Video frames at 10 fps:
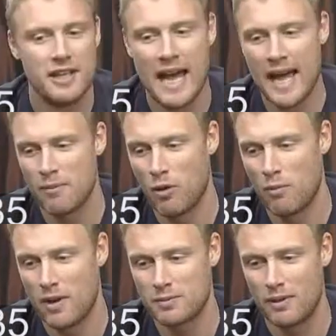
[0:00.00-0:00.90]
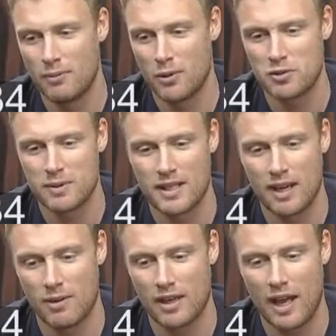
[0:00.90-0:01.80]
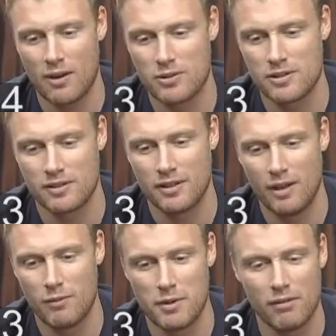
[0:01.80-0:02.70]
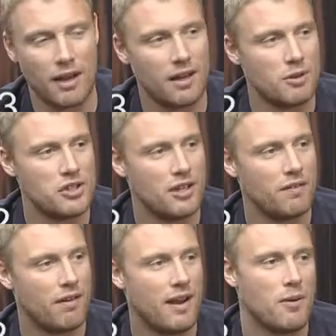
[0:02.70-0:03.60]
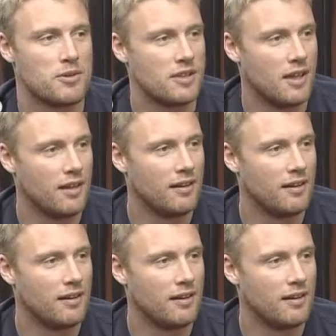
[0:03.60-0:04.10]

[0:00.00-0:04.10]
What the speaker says: Nah, at the moment I'm spending most of my time on a couch, my leg in a machine for 8 hours a day,